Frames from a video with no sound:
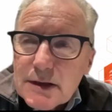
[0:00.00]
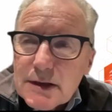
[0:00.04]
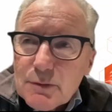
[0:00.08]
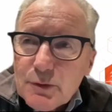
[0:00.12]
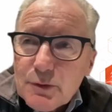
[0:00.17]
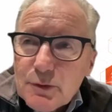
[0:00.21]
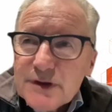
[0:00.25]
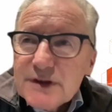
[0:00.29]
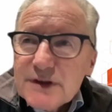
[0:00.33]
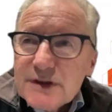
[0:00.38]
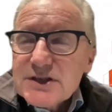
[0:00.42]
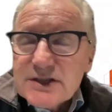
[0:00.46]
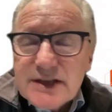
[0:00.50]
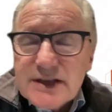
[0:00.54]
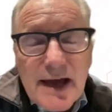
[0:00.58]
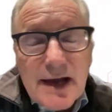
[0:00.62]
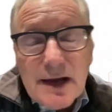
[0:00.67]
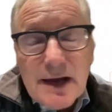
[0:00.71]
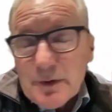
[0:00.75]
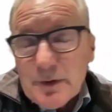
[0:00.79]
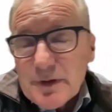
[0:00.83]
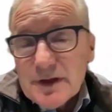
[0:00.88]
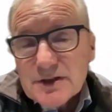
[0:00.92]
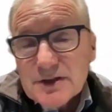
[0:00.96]
with
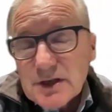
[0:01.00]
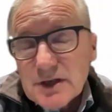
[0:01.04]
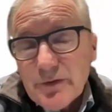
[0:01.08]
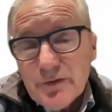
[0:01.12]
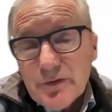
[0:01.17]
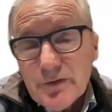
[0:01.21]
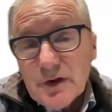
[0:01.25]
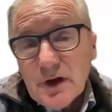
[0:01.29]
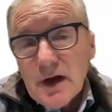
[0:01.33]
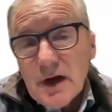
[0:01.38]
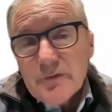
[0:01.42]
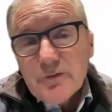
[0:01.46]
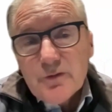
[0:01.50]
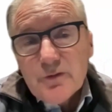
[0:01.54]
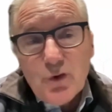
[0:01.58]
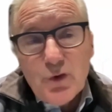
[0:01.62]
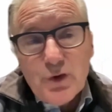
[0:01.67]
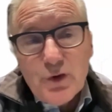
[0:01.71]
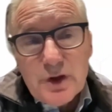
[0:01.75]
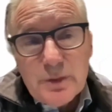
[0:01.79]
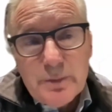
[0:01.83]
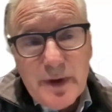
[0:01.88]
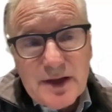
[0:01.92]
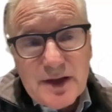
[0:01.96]
dasatinib, I think Jeff and I have
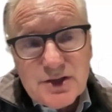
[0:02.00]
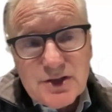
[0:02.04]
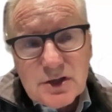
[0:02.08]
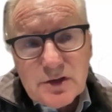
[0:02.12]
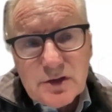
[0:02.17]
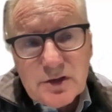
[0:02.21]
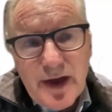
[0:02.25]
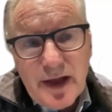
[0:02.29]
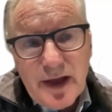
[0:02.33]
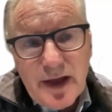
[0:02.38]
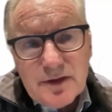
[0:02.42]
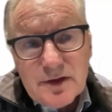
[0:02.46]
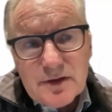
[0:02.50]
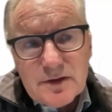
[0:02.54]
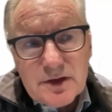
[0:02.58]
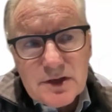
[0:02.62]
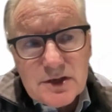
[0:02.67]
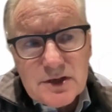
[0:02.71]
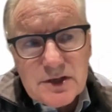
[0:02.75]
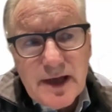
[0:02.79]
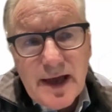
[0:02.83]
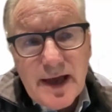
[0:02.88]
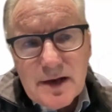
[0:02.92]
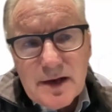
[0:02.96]
already mentioned the fact that the
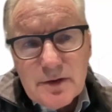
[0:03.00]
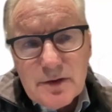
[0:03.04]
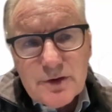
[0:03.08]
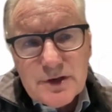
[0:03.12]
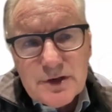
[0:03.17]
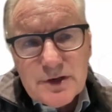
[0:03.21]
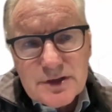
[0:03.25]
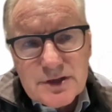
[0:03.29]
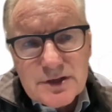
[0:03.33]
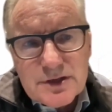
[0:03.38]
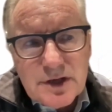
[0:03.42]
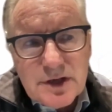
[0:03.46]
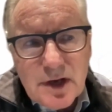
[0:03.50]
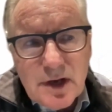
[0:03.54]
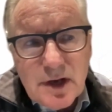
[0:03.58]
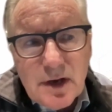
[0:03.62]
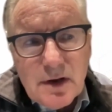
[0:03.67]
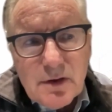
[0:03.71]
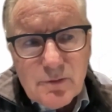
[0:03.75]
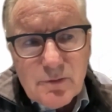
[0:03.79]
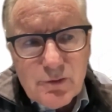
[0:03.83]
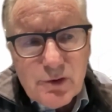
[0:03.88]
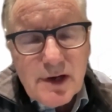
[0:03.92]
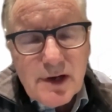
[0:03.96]
data is
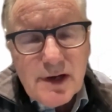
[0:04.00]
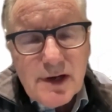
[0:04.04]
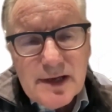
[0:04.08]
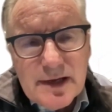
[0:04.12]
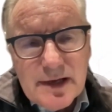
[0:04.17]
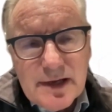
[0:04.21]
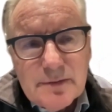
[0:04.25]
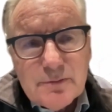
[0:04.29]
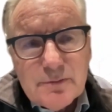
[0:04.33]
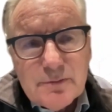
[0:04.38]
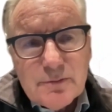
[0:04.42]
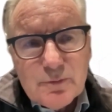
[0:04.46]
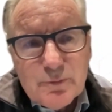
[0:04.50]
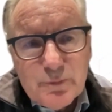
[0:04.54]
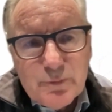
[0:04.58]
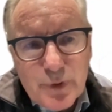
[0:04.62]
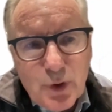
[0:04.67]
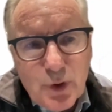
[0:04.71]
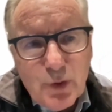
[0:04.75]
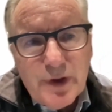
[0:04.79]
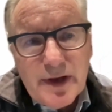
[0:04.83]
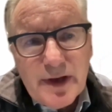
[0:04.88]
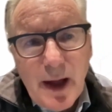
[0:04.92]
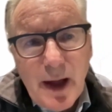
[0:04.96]
really
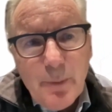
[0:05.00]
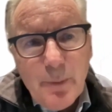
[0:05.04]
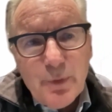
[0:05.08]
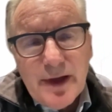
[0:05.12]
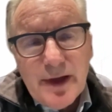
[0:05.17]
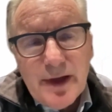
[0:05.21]
building up.